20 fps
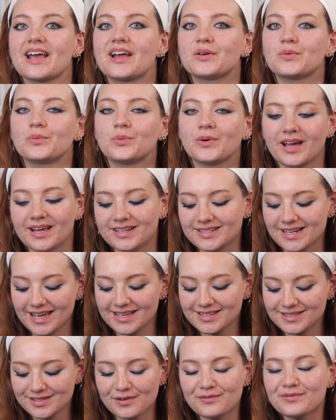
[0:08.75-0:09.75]
and wear
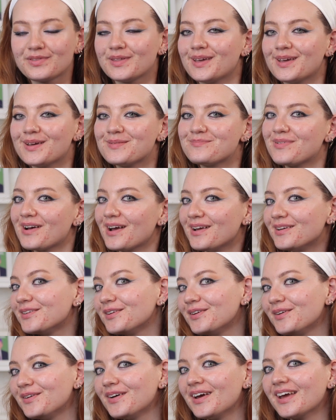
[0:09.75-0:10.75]
test of the brand
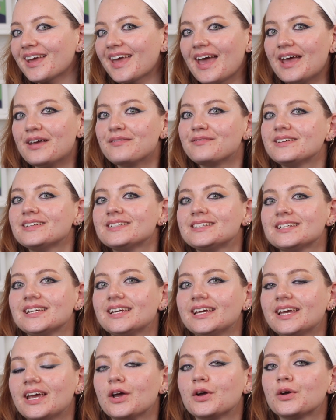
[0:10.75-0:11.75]
new
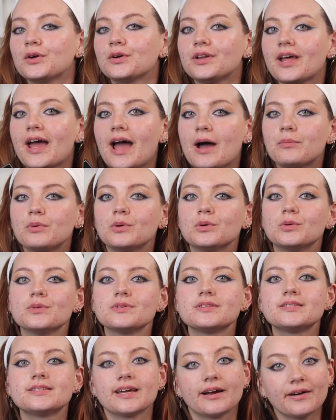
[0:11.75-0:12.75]
KVD Good
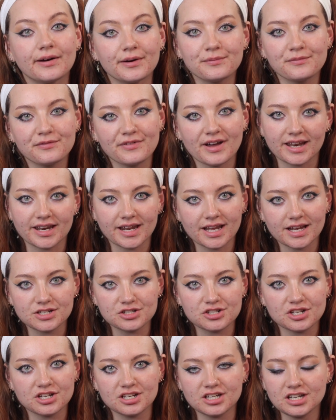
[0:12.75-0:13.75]
Apple Serum
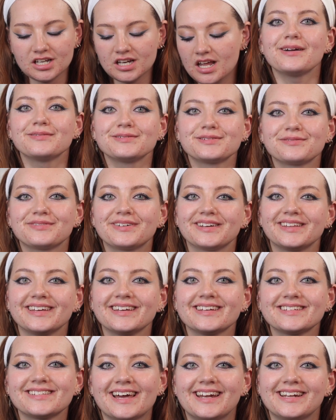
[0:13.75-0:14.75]
Foundation. I was
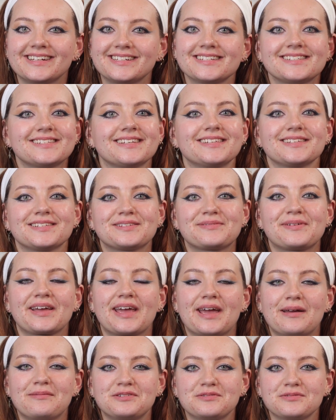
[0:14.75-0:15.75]
really excited to see this one
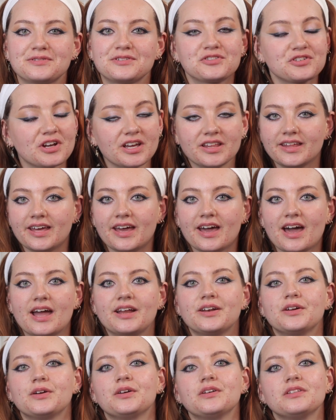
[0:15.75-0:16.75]
came to Australia.
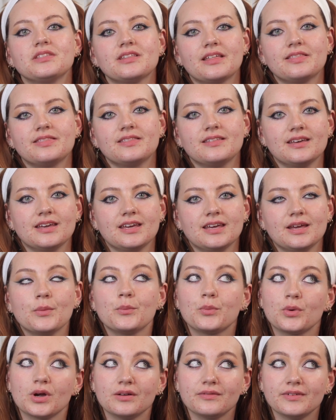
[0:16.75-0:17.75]
I know that the
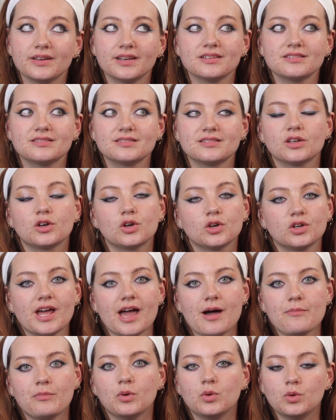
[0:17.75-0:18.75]
Good
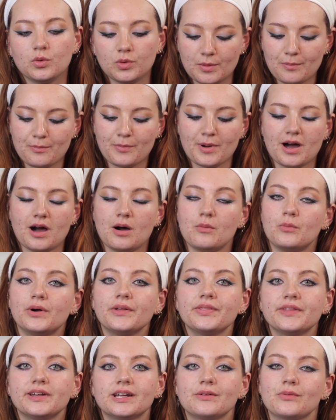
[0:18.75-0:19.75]
Apple, the balm
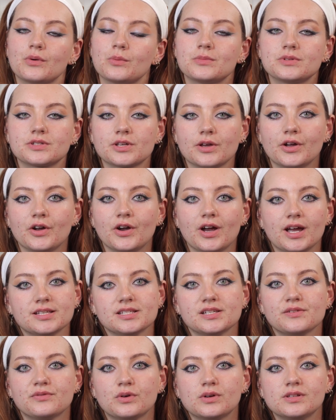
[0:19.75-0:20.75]
one that everyone was going
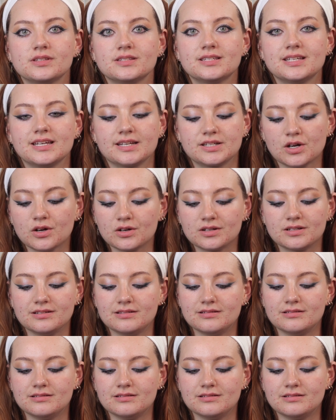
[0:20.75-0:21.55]
crazy for on TikTok,